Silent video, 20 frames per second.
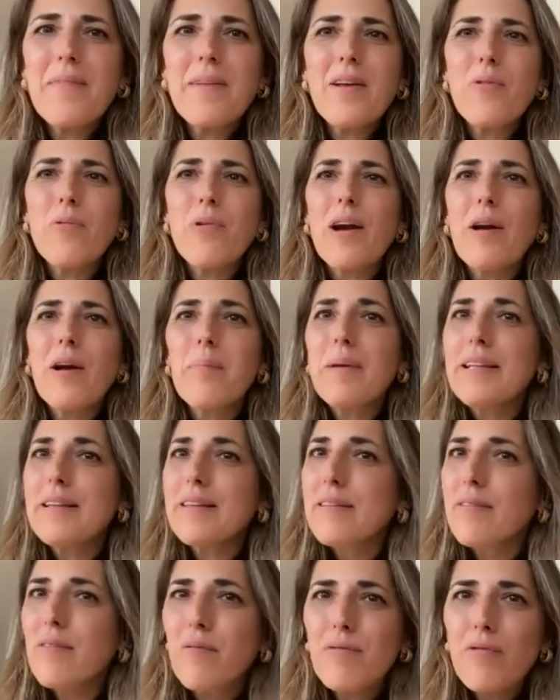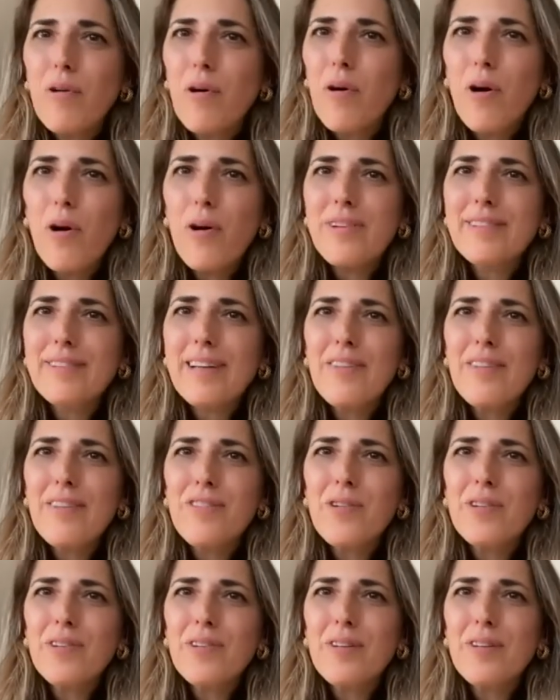we are a bit
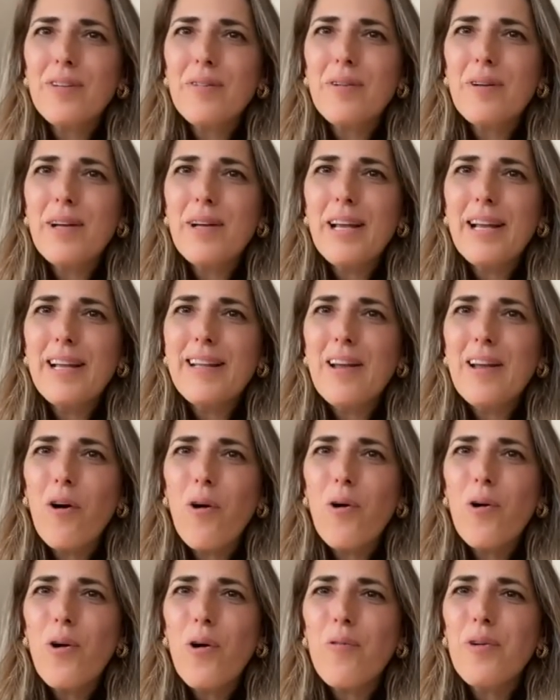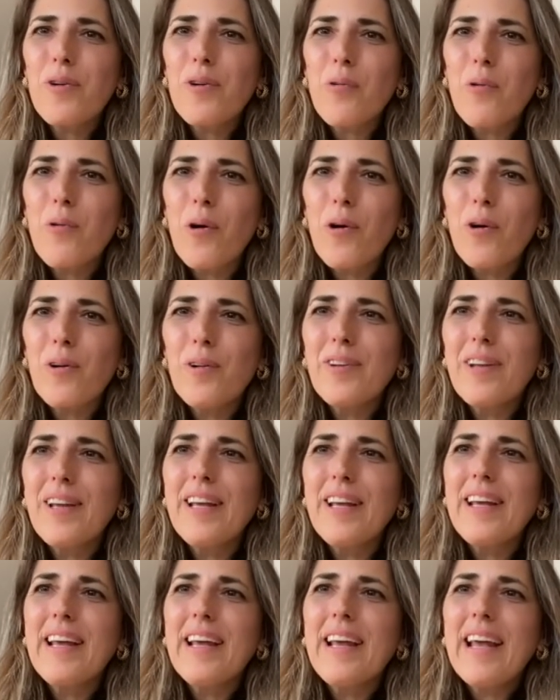scattered in all over the world.
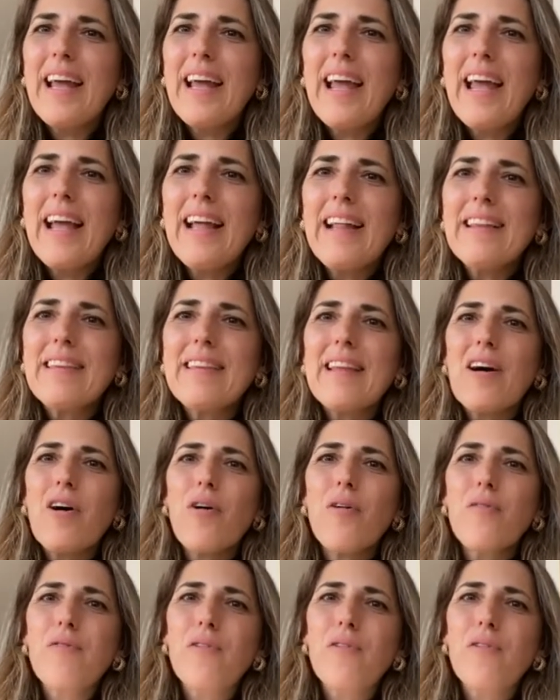And of